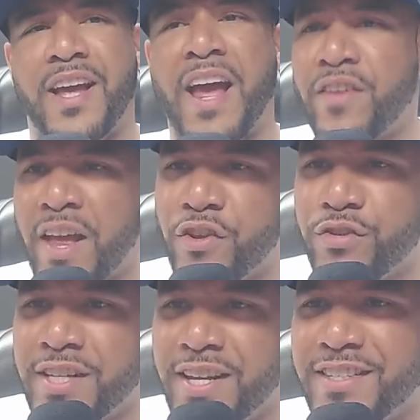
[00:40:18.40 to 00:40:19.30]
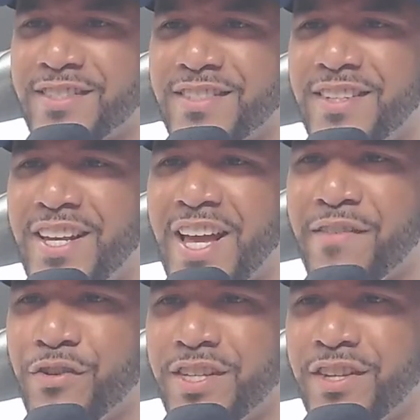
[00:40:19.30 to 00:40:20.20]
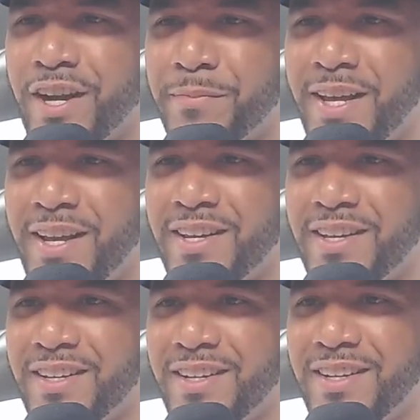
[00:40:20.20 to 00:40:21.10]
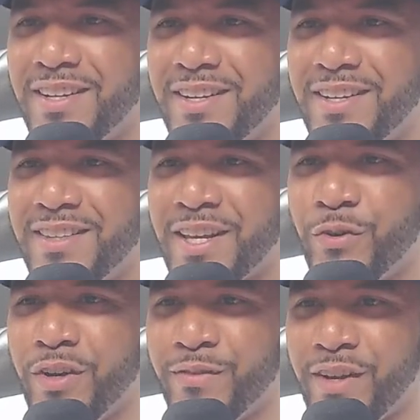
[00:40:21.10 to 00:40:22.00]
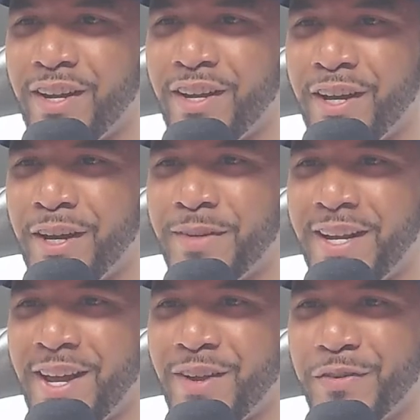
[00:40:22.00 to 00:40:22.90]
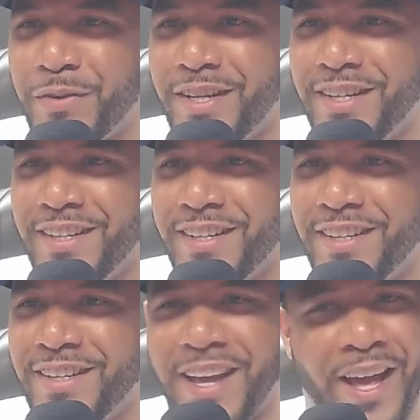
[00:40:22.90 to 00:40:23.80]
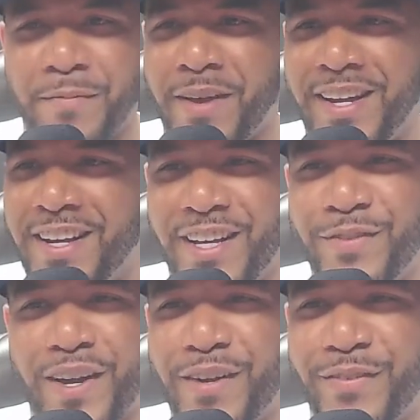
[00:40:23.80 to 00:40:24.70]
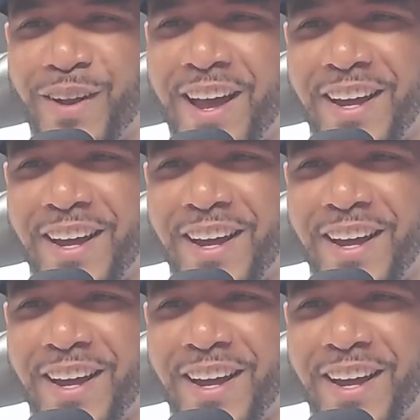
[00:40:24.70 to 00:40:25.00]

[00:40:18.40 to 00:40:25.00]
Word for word: have you seen his? Have you seen their update? Yeah, they do a update now every week. Yeah, man, it's fucking fly.